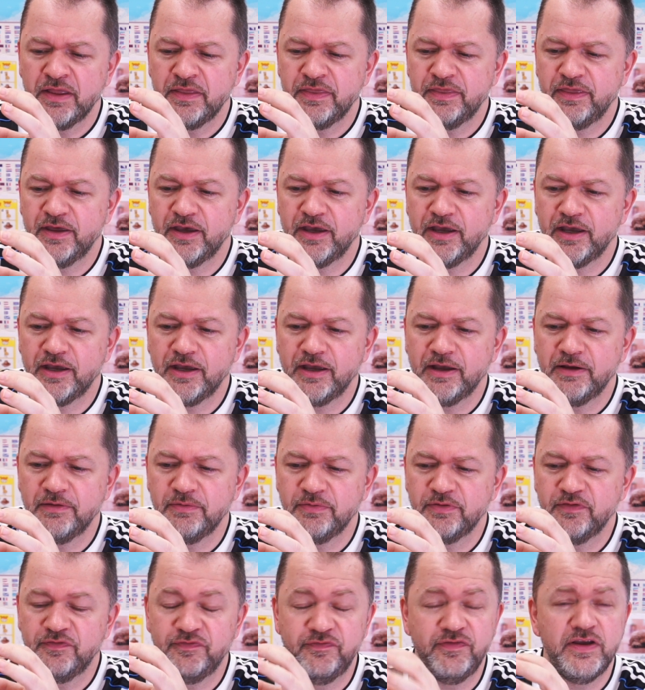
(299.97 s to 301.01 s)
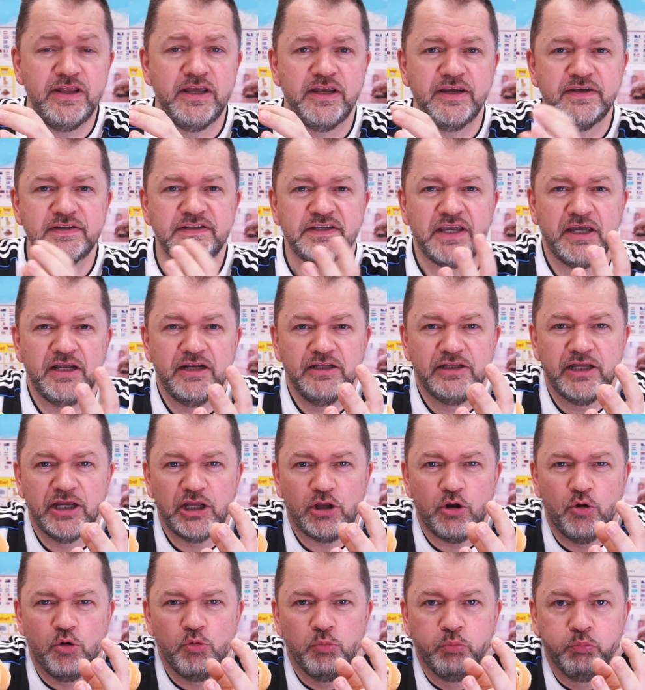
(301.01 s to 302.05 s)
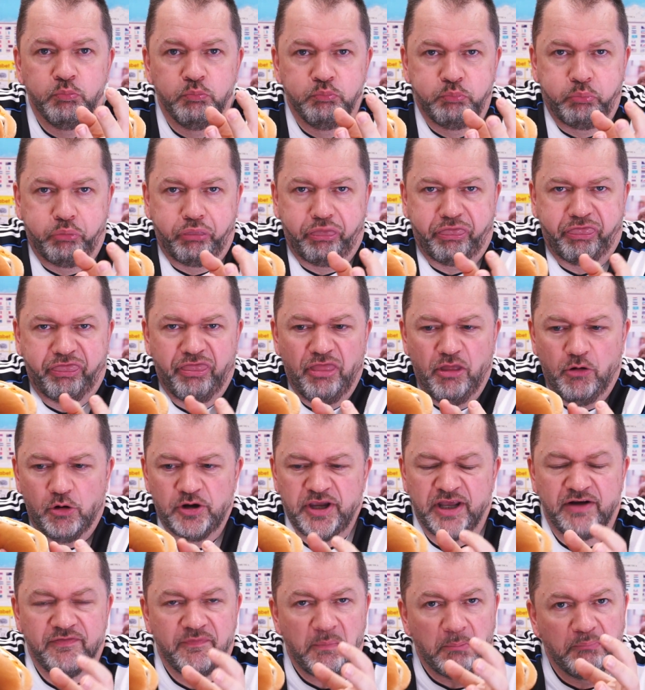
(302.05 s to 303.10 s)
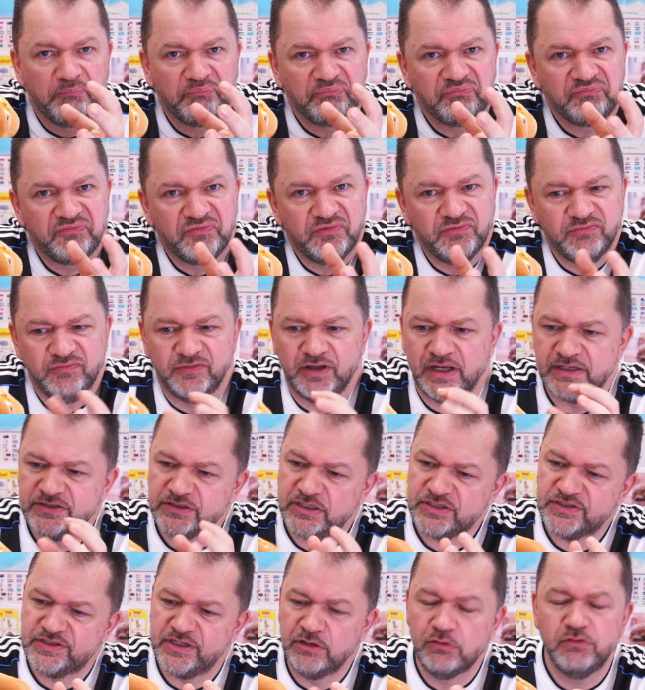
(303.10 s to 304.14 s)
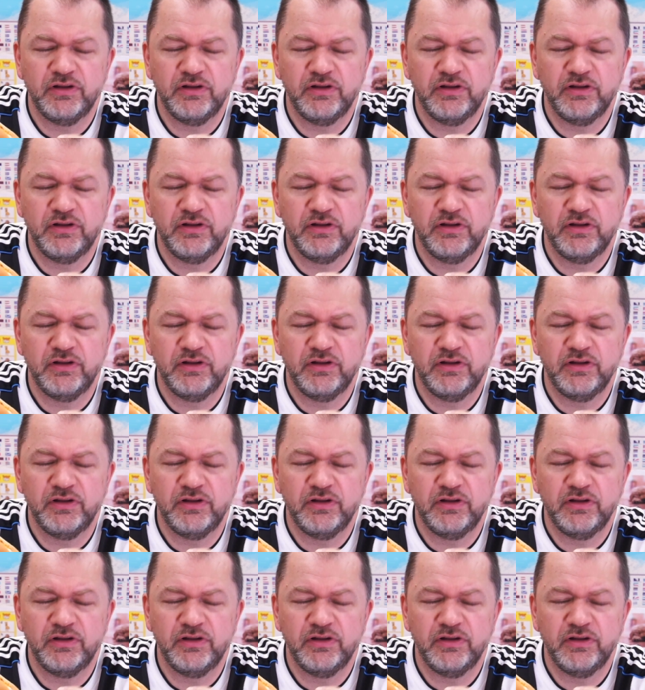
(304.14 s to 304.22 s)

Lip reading: the fillings kind of like all kind of still